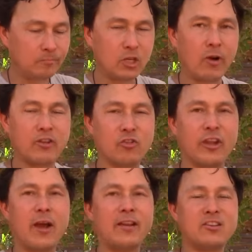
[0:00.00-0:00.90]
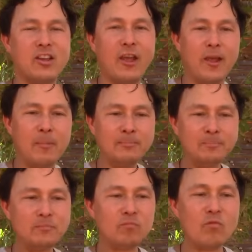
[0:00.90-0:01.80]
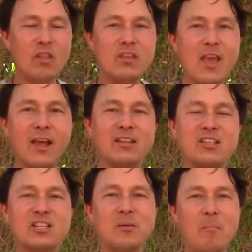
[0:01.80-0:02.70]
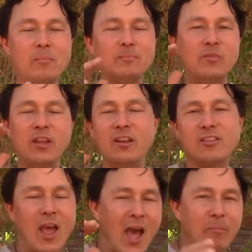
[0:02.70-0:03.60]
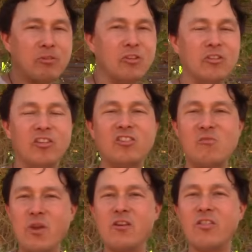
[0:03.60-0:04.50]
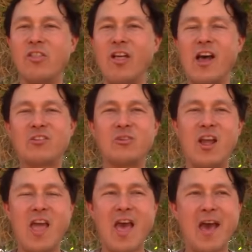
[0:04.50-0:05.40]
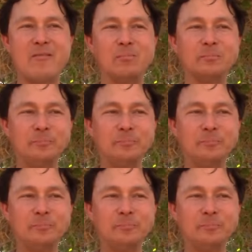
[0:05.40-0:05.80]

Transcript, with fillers: All right, so I gotta say, yes, it is absolutely sweeter than the last one I had.